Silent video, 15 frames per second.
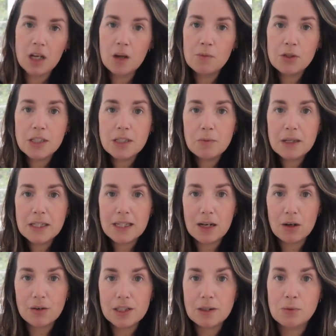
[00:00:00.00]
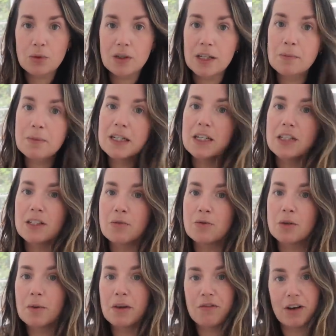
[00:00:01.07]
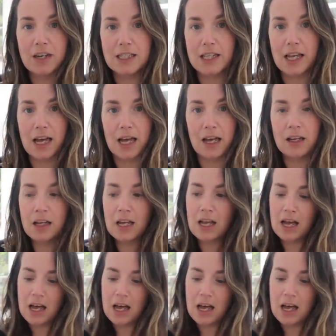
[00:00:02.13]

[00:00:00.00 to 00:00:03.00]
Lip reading: I'm just in my salon this morning because I'm doing my friend's hair.